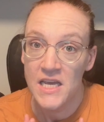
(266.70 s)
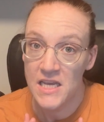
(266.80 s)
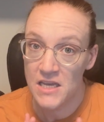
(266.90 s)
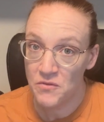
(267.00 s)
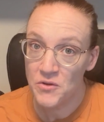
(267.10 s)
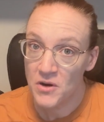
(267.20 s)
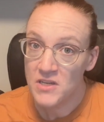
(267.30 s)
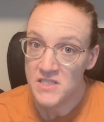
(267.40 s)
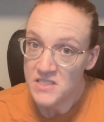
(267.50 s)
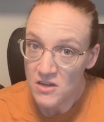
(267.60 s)
if you are
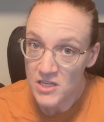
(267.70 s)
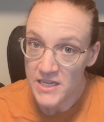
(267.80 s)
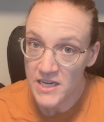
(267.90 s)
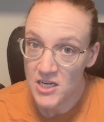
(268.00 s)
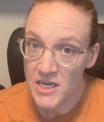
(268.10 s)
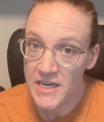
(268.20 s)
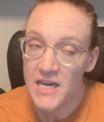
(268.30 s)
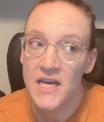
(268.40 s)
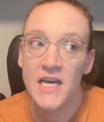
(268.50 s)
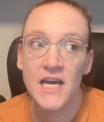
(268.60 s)
in the Salt Lake
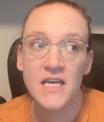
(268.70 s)
area